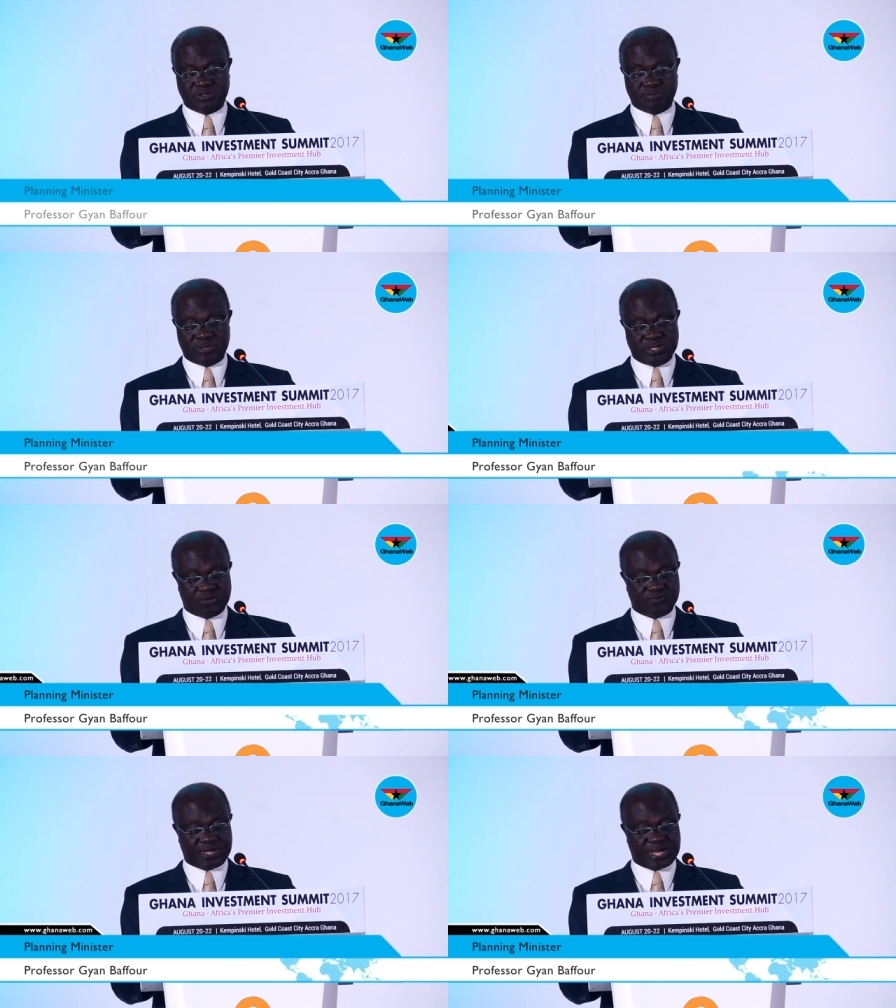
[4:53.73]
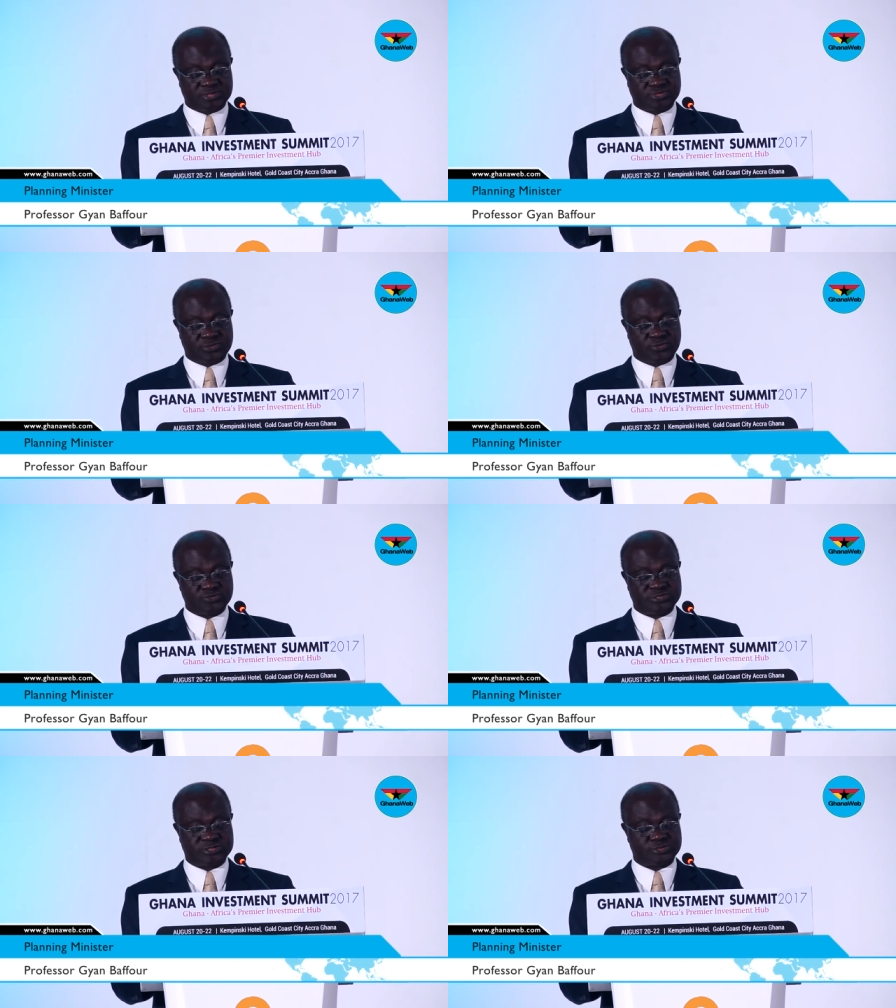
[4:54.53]
Many of the artery
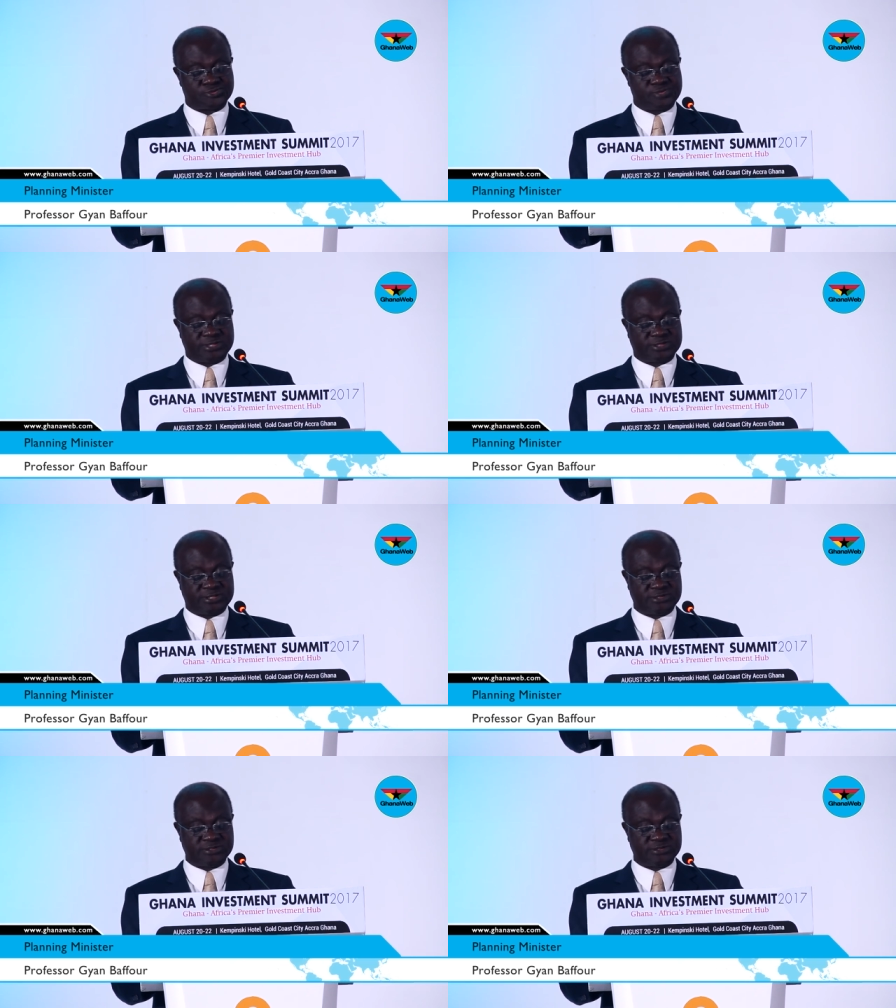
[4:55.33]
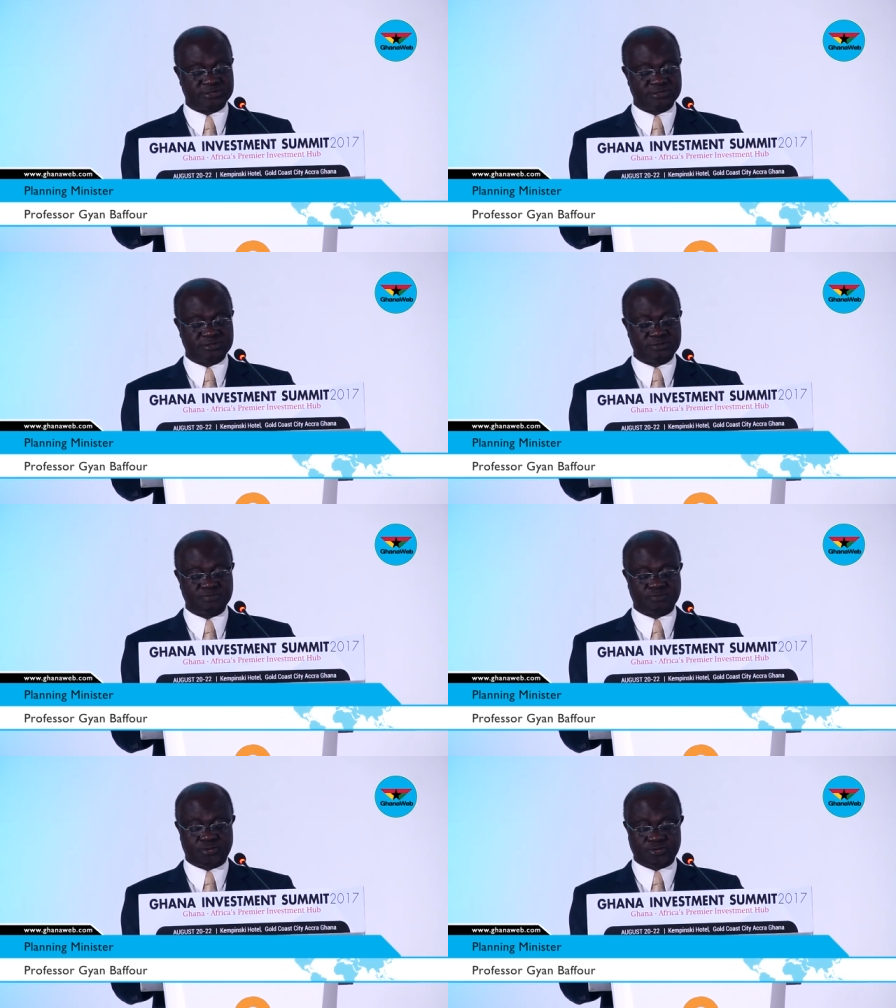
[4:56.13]
roads deteriorated,
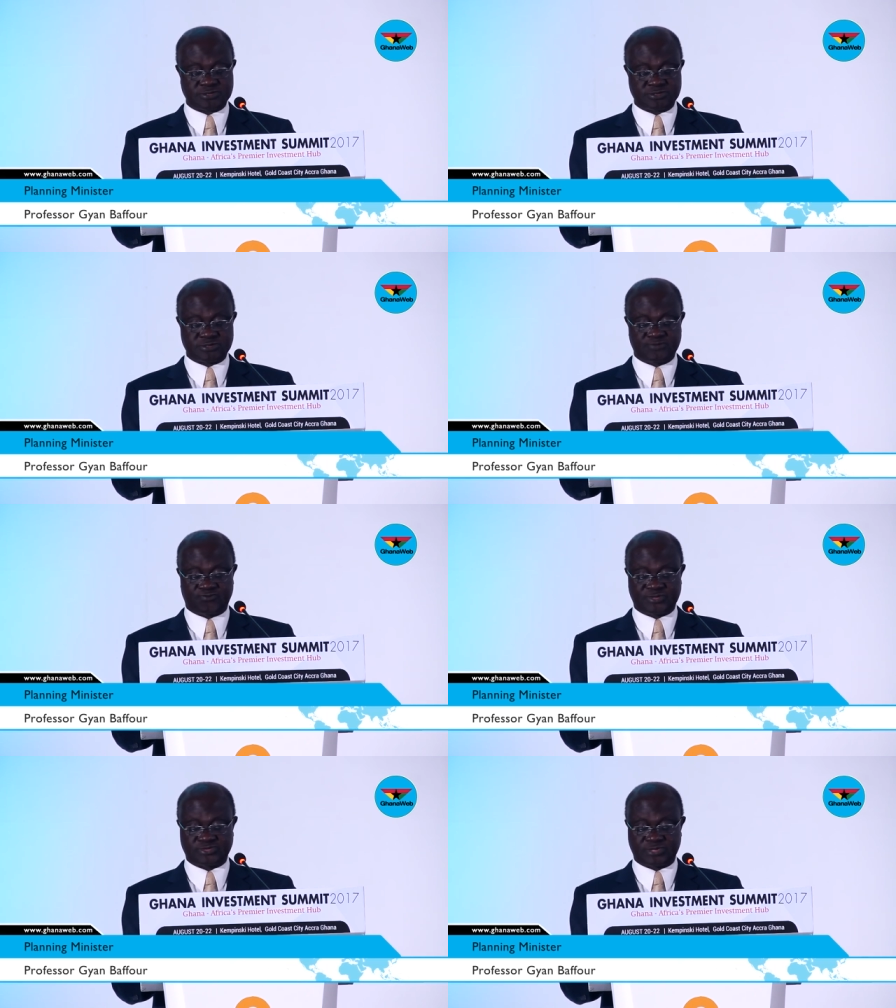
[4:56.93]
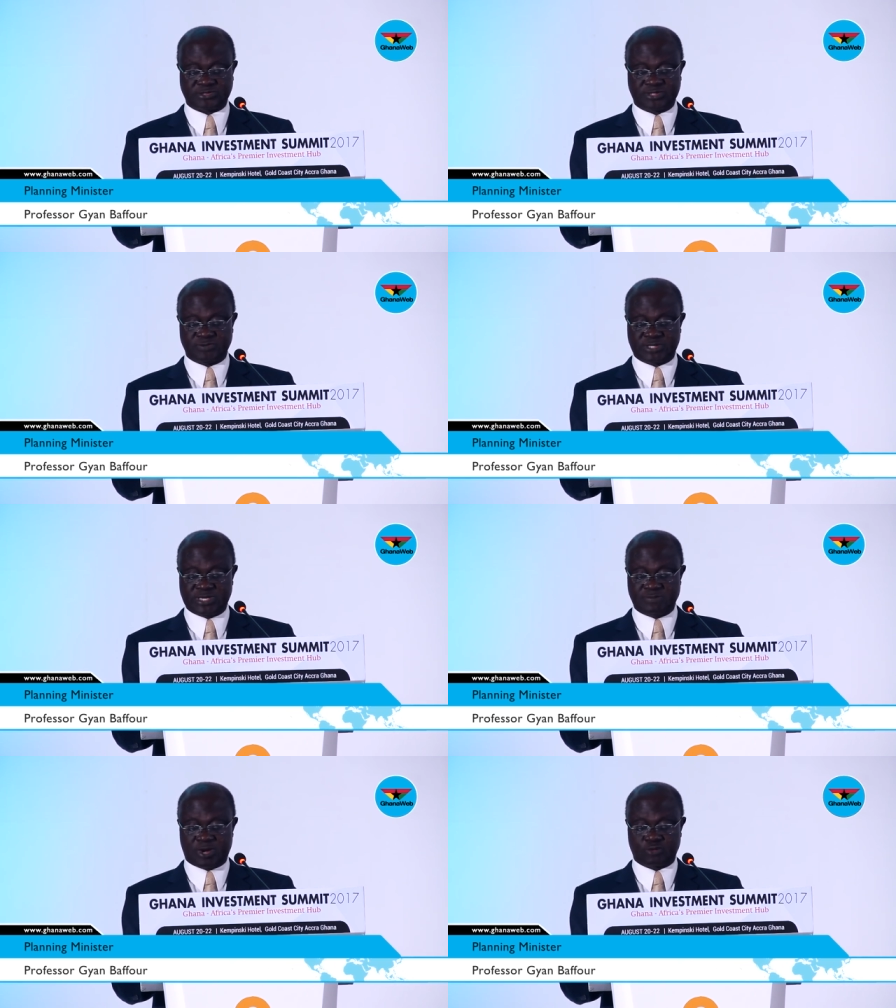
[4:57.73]
Post infrastructure
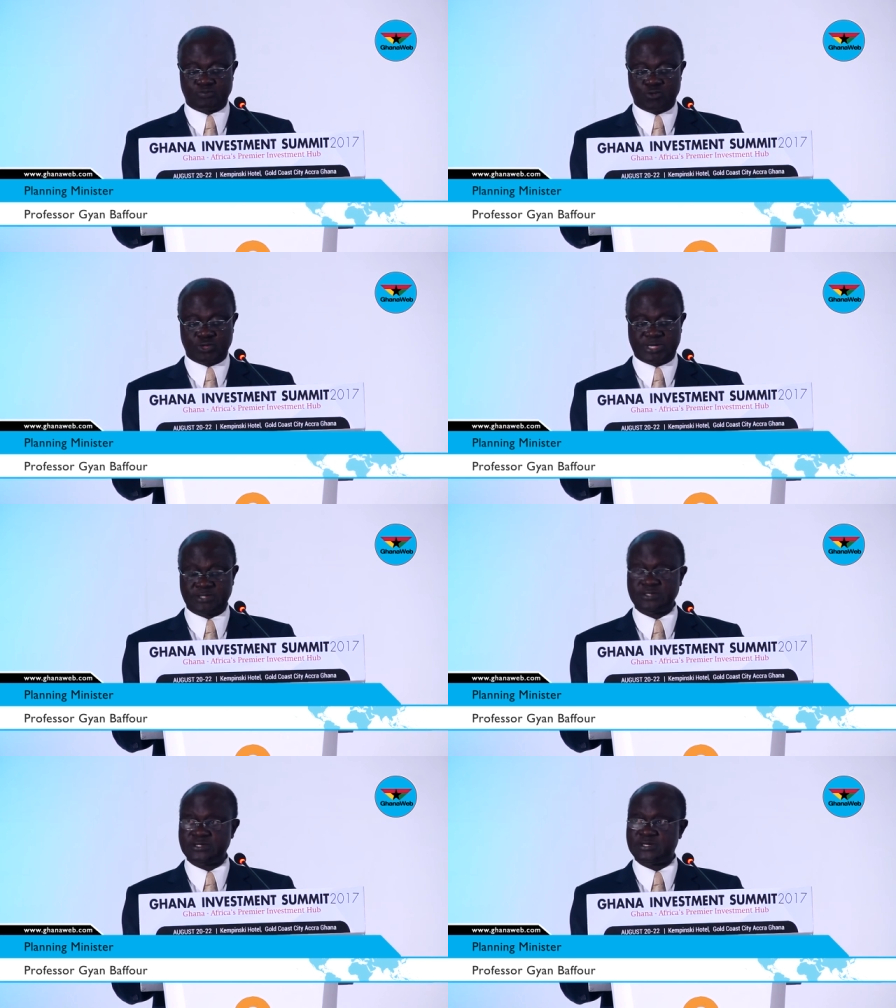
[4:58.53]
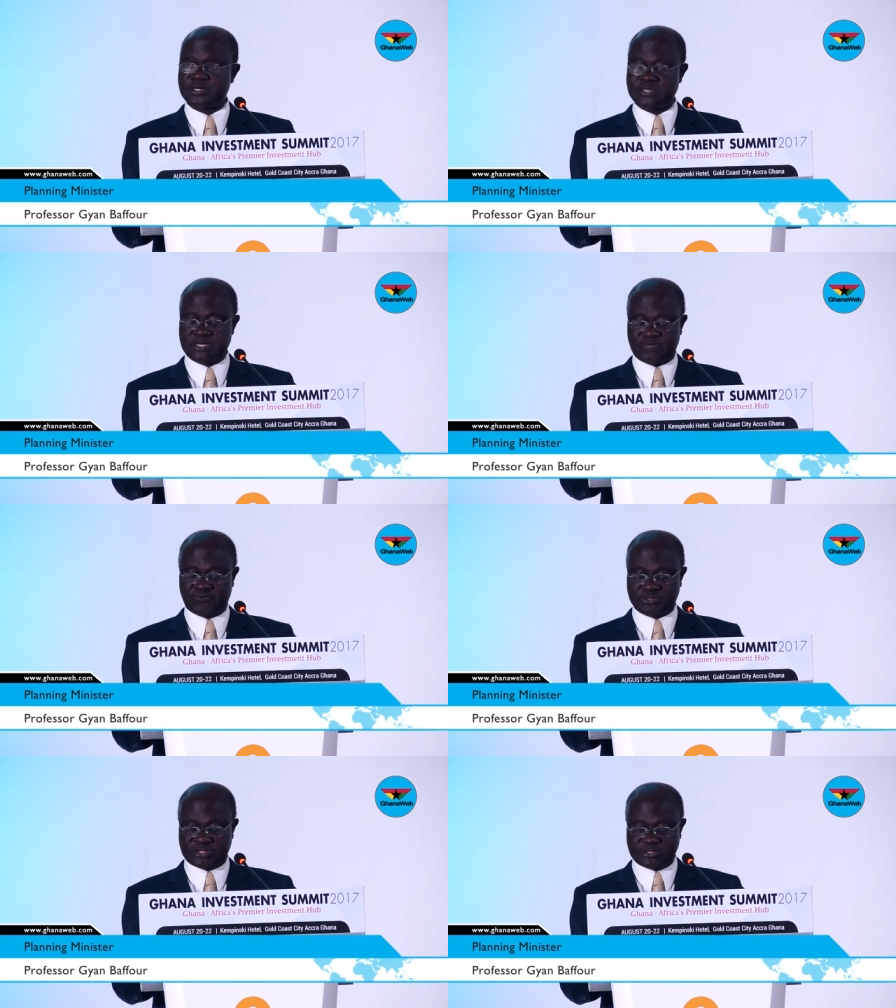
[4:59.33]
became outmoded and
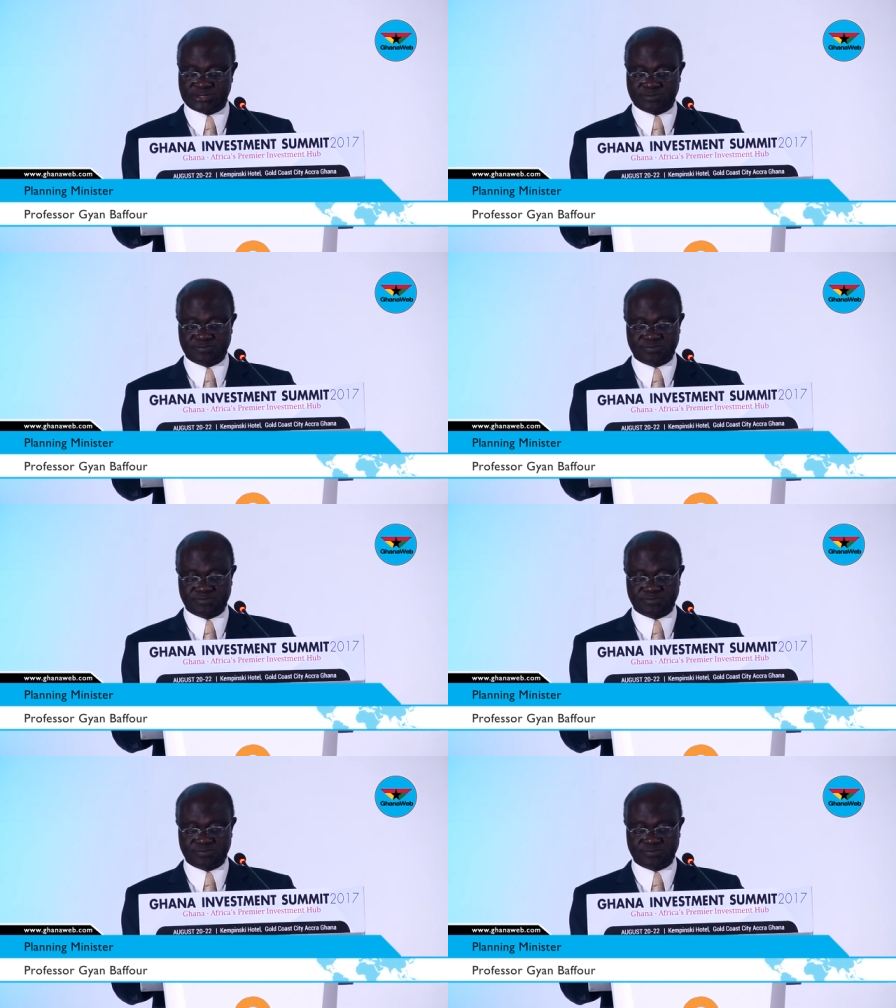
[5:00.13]
inefficient,